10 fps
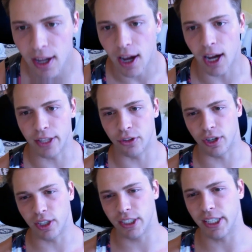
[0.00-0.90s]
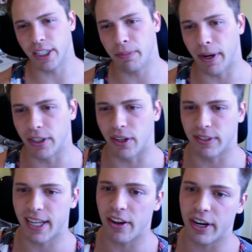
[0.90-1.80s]
Through an LLC, you pay yourself
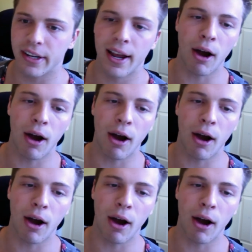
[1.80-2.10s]
salary.